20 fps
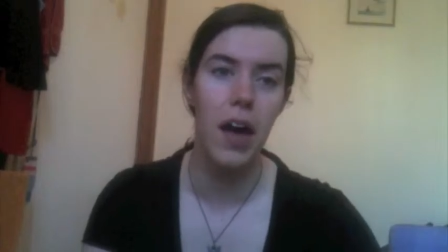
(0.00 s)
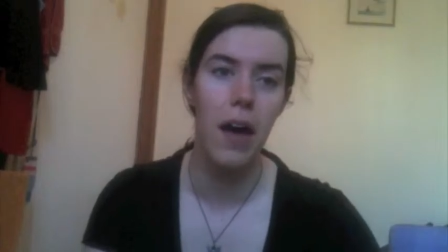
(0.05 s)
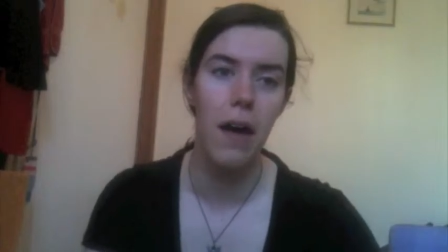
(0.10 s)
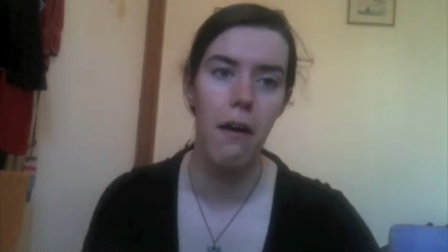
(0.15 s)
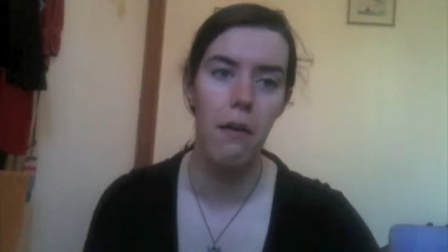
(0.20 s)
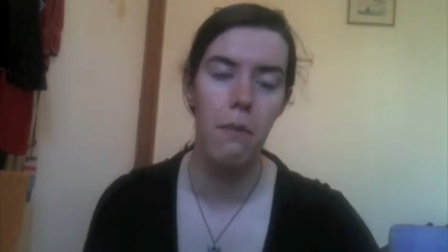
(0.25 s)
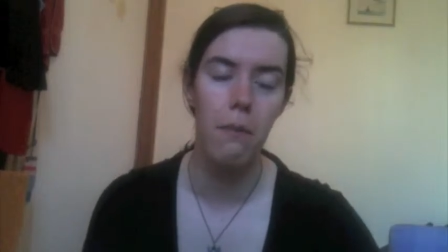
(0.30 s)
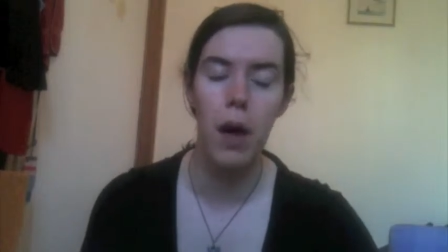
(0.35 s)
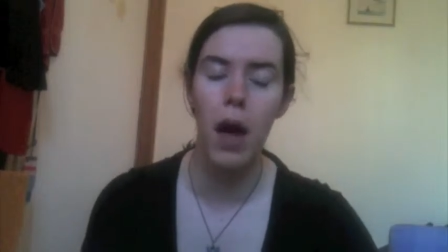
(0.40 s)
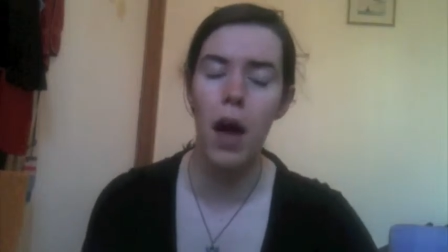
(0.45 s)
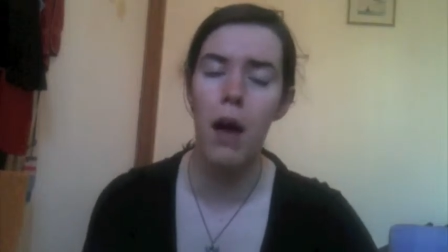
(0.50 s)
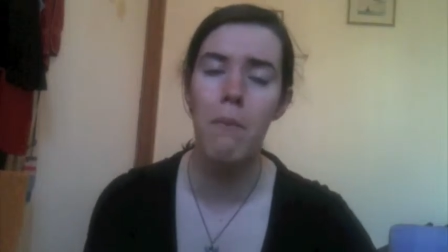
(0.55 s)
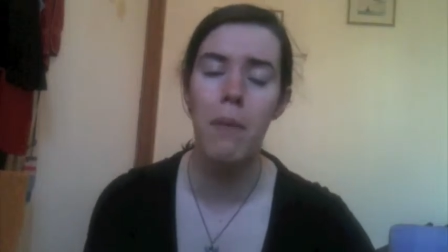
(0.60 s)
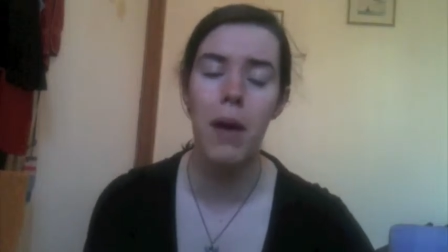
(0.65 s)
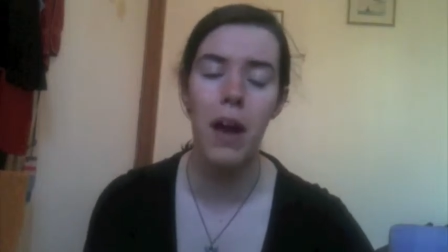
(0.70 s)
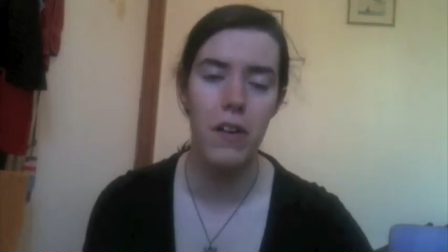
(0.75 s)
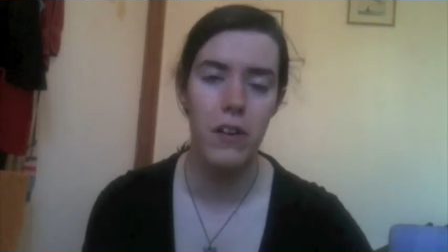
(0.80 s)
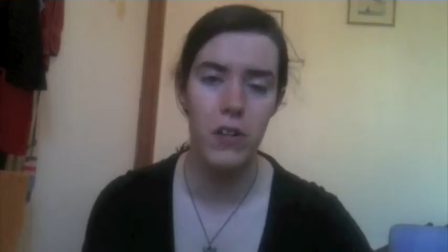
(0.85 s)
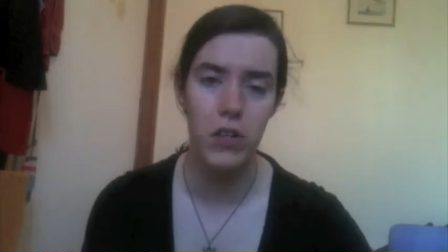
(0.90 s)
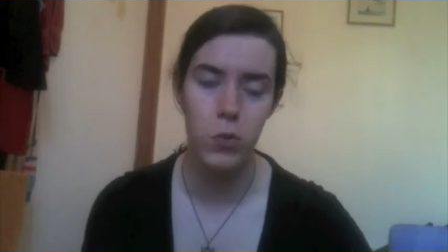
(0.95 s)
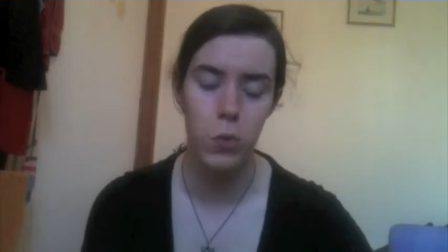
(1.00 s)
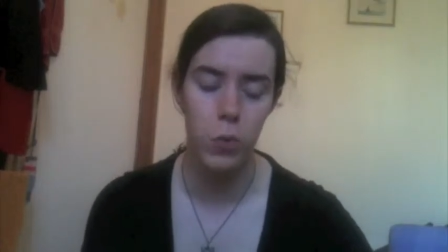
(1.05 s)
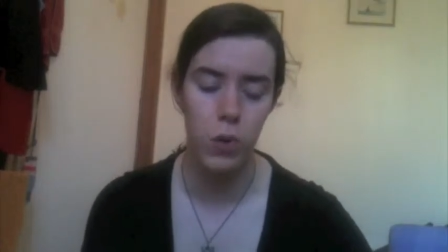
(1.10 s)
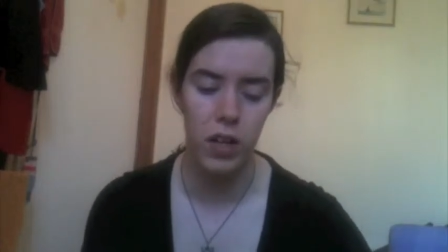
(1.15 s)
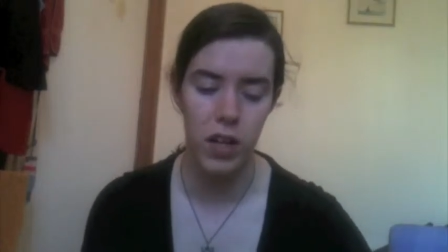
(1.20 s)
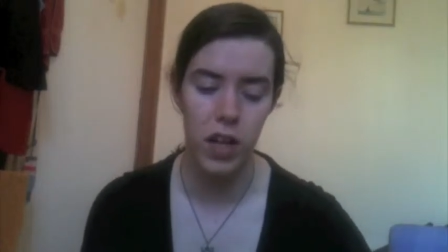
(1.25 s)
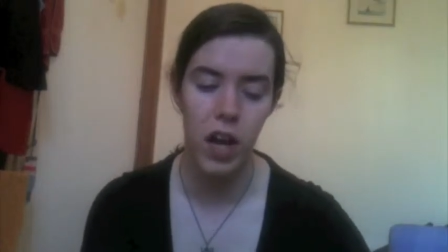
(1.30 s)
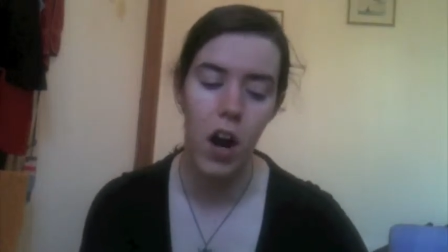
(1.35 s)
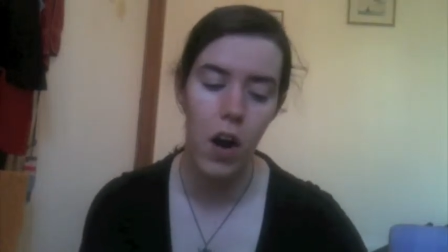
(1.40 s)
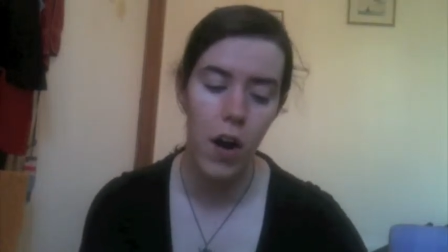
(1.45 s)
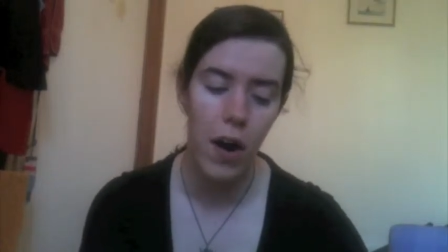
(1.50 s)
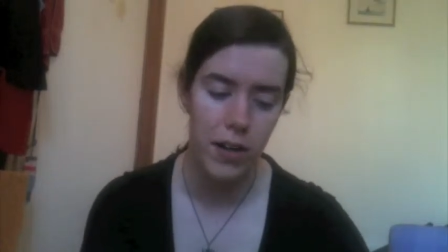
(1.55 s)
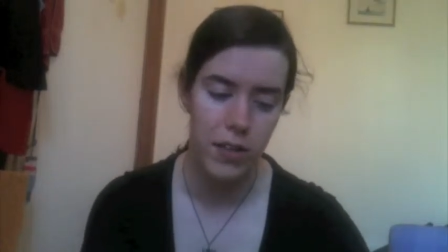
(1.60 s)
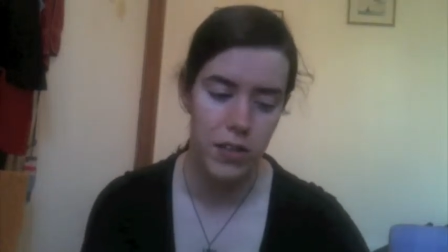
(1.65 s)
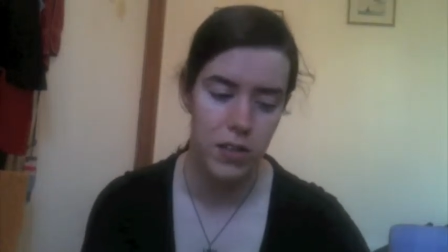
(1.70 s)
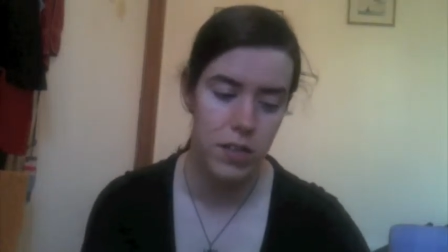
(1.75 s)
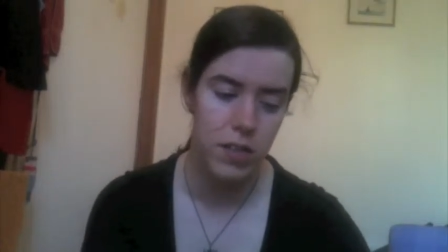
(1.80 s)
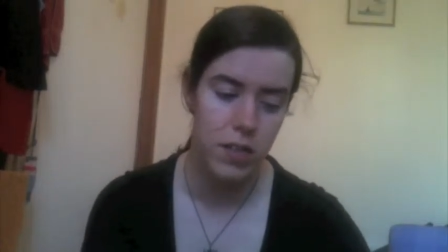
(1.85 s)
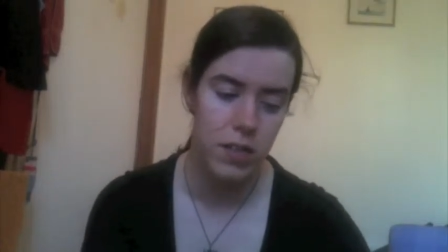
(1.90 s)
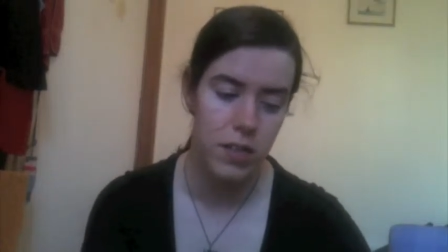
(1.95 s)
um, her parents were in a car
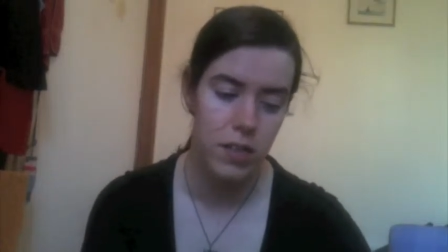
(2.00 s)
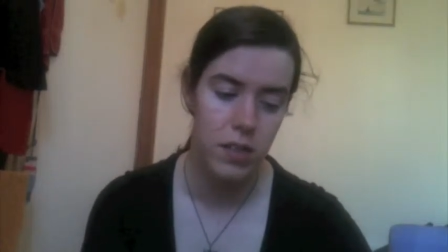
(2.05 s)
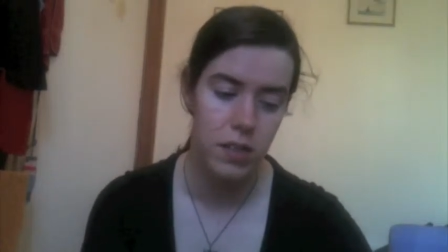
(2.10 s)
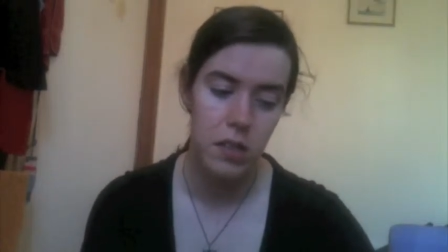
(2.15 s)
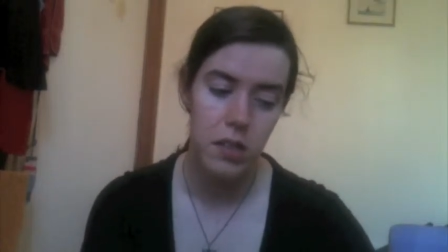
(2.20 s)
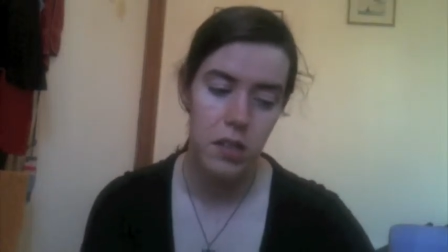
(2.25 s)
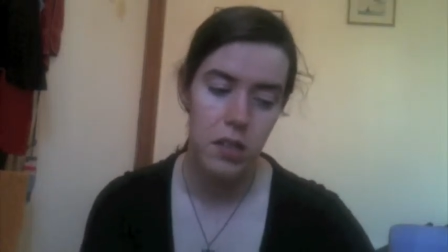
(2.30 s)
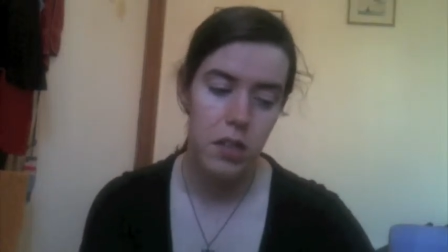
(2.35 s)
accident.